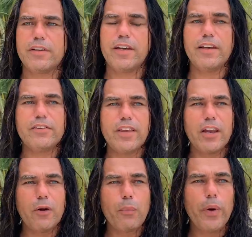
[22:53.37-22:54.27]
It is that
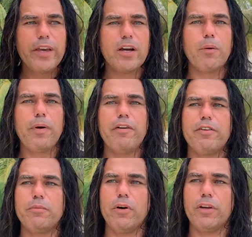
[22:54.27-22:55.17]
I wake up
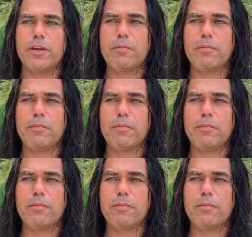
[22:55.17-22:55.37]
every morning,